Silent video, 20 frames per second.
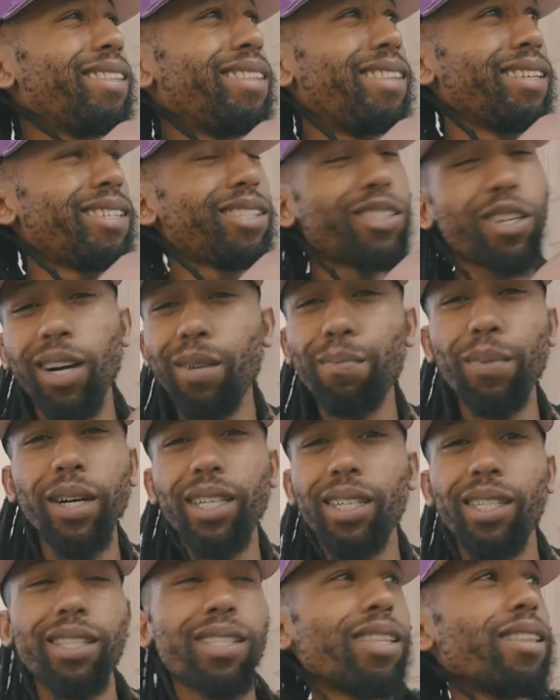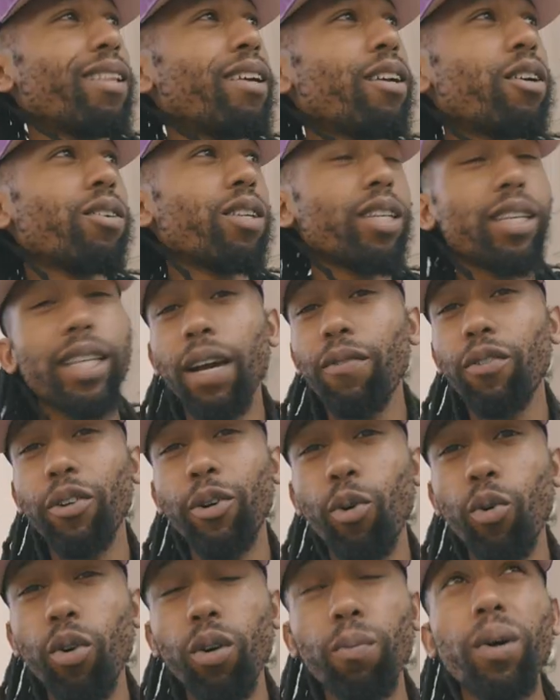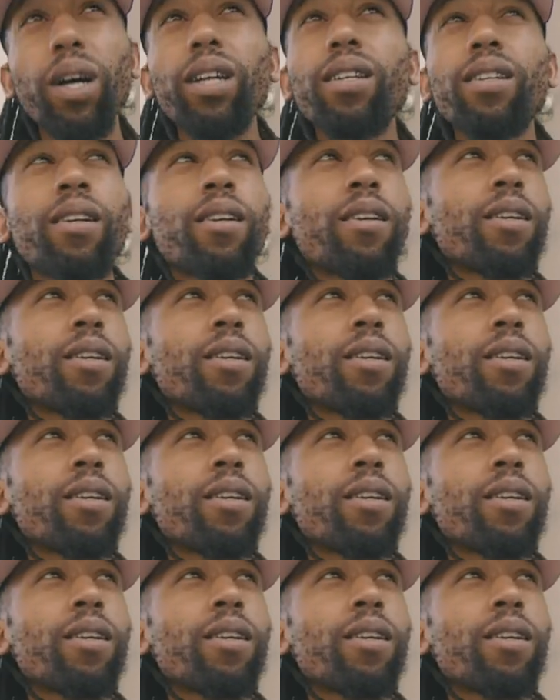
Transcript: the start button is literally that record button.